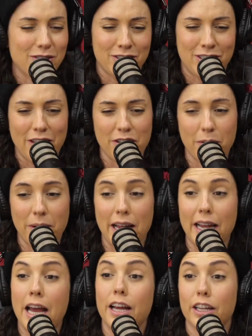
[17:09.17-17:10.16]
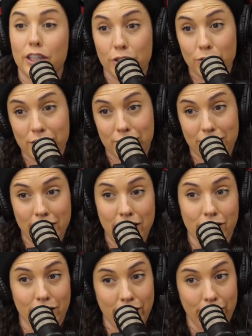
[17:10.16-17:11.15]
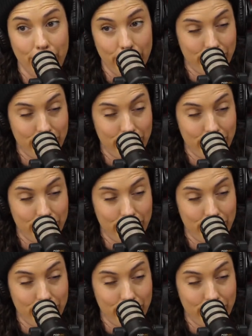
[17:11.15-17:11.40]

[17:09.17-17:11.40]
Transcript: Southern to be like, hey, you listen here, kiddo.